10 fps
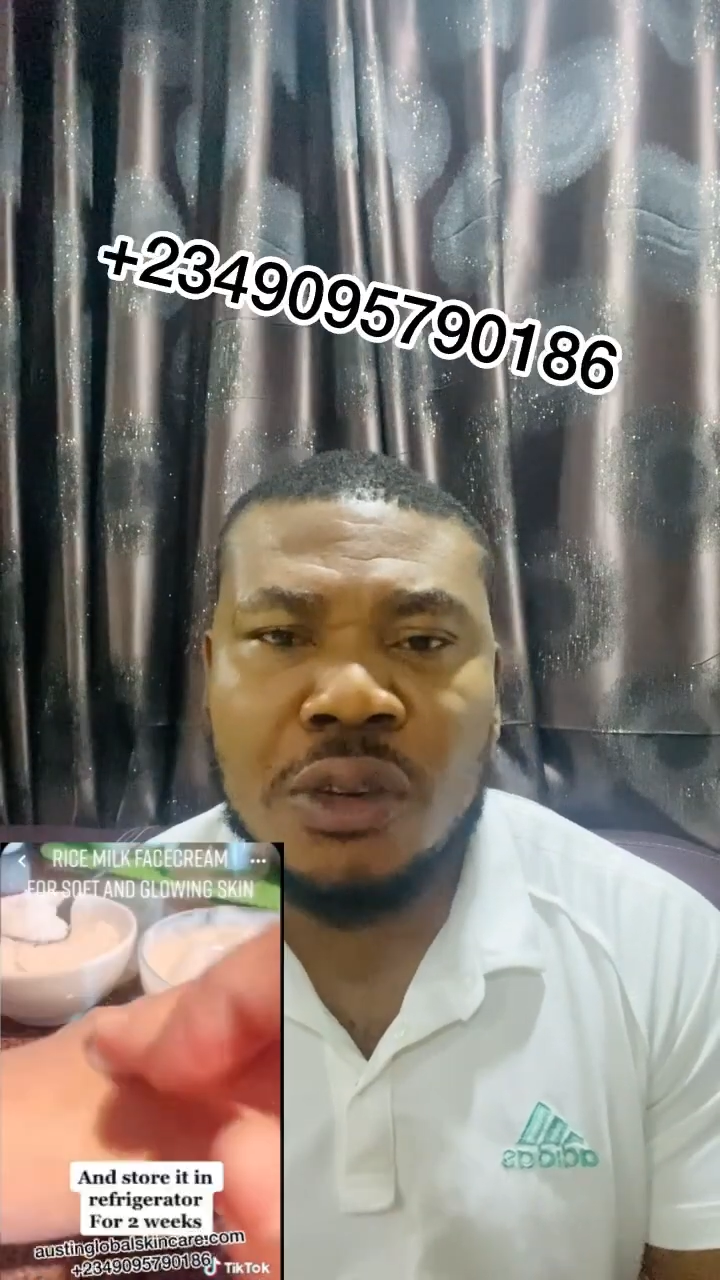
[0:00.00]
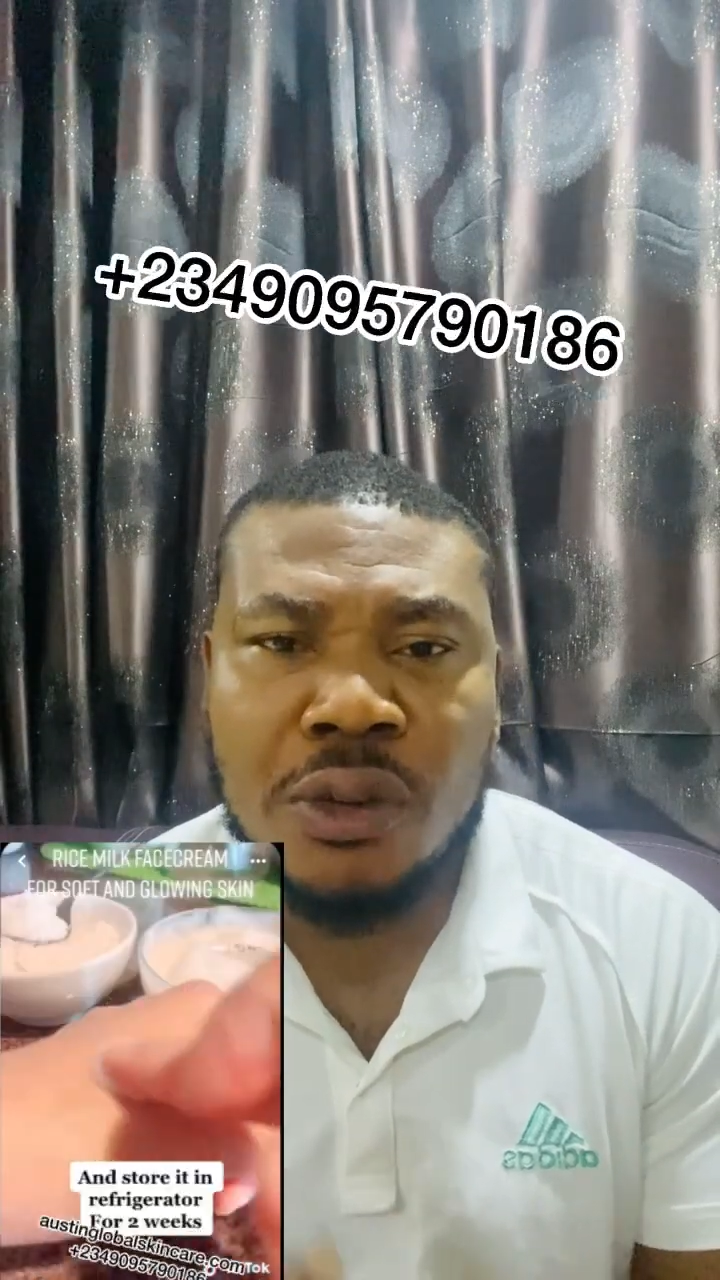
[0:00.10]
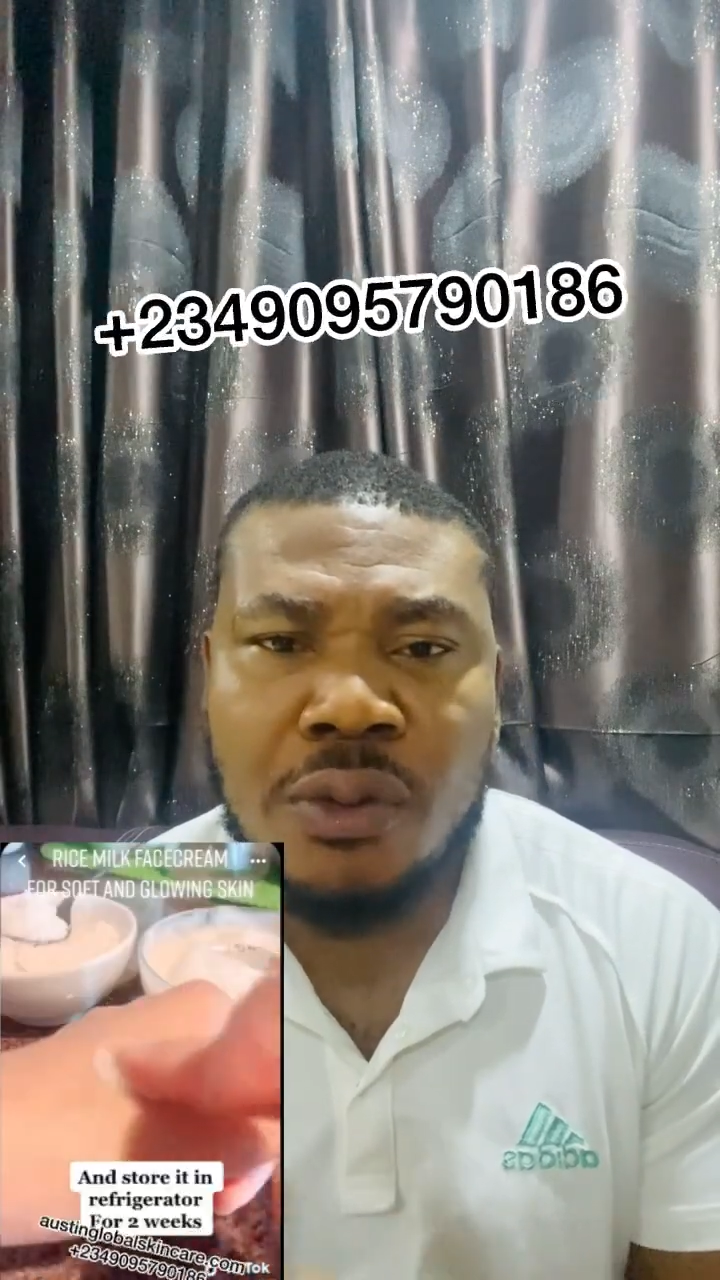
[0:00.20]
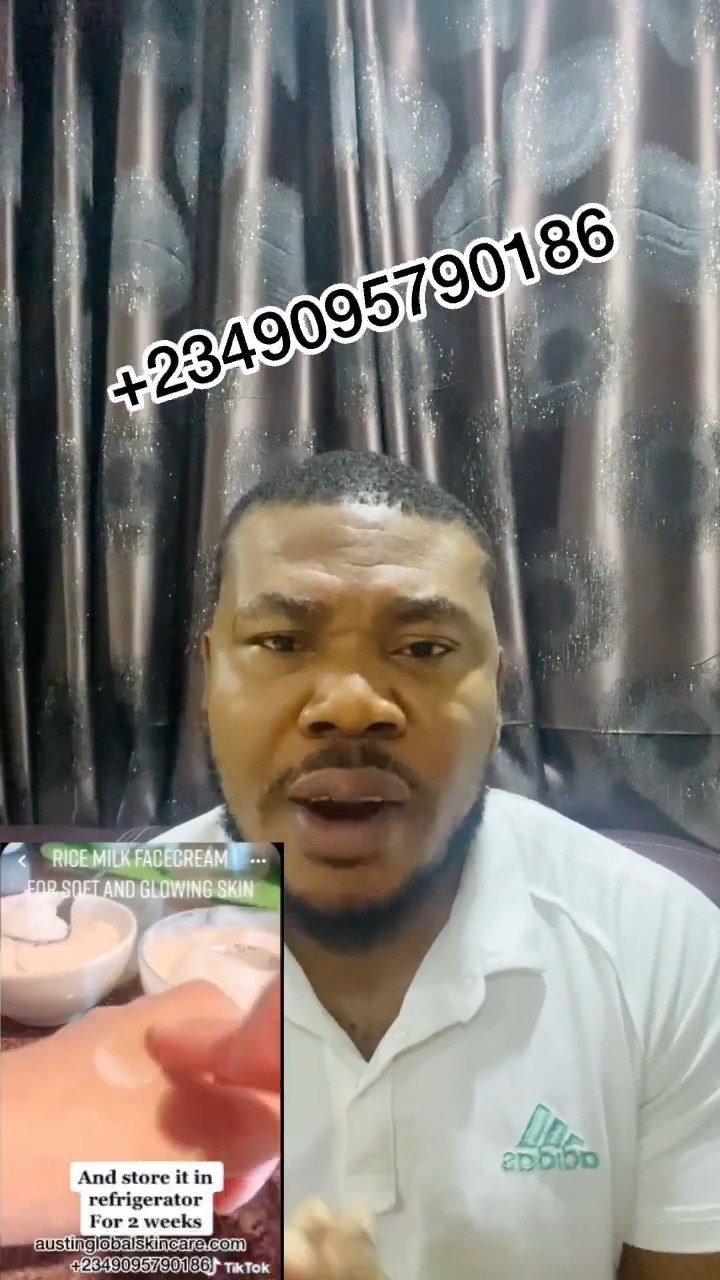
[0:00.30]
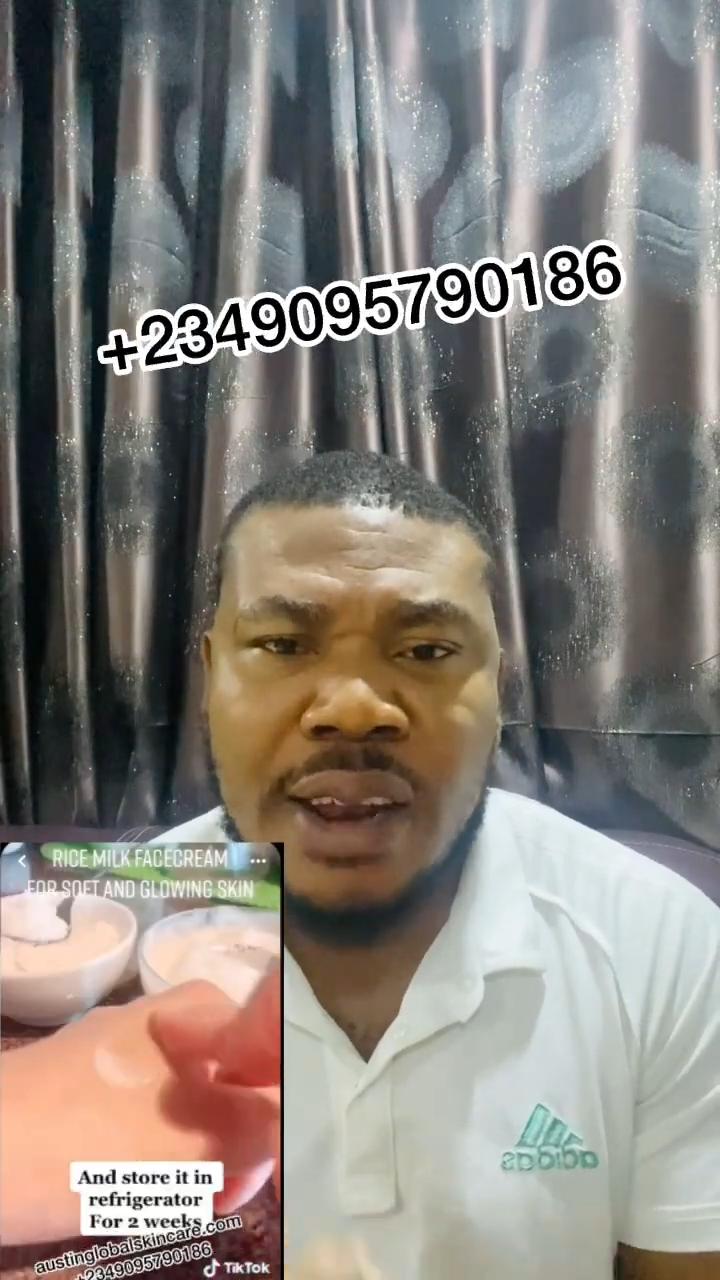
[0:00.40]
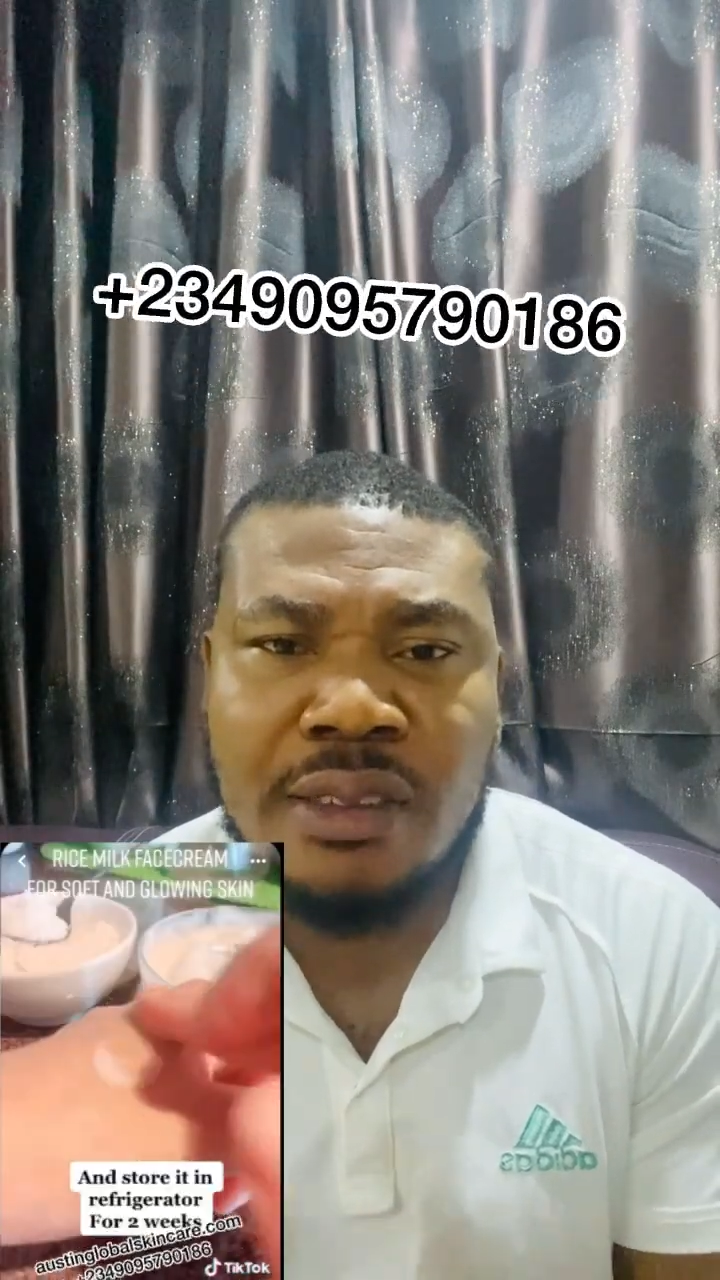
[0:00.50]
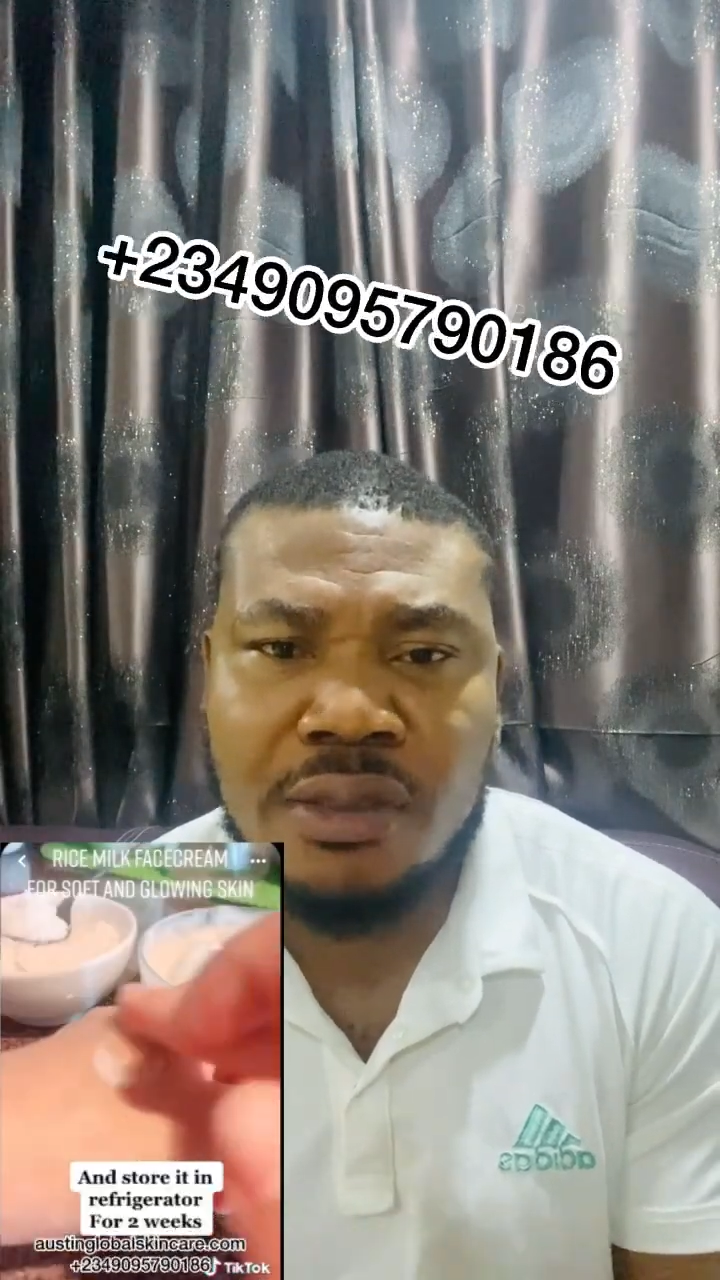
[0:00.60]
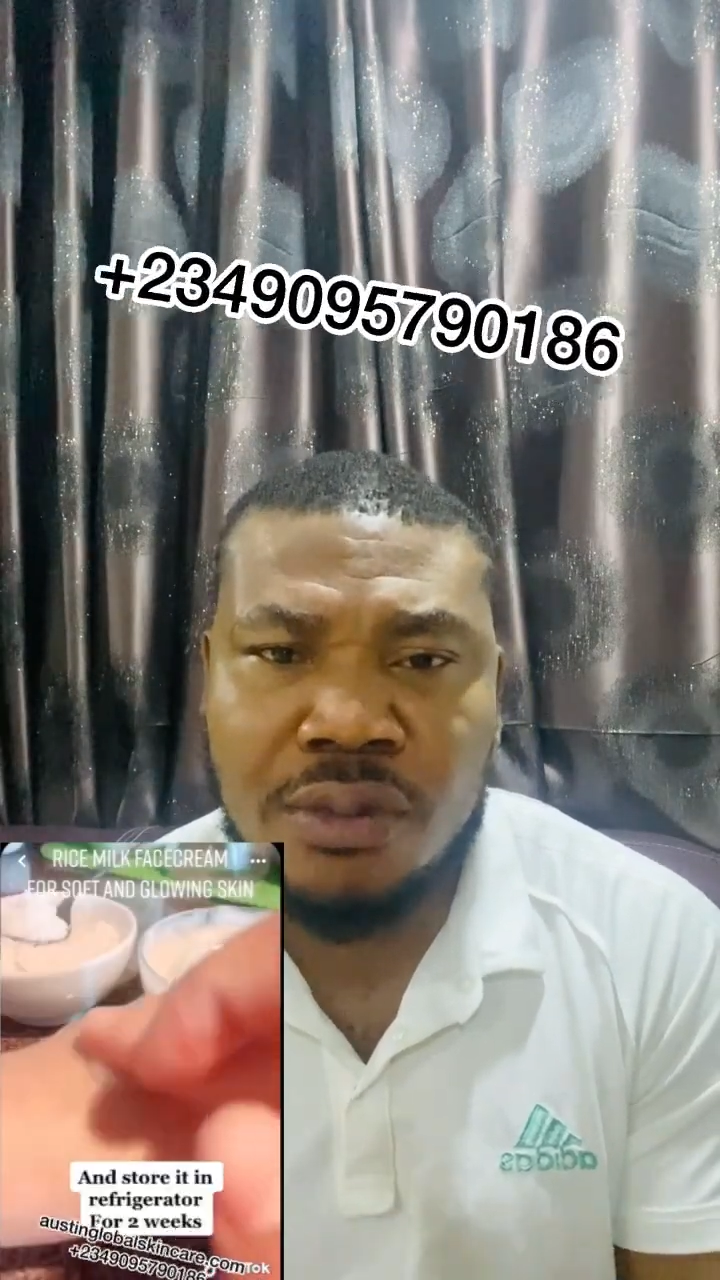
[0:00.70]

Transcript: your rice,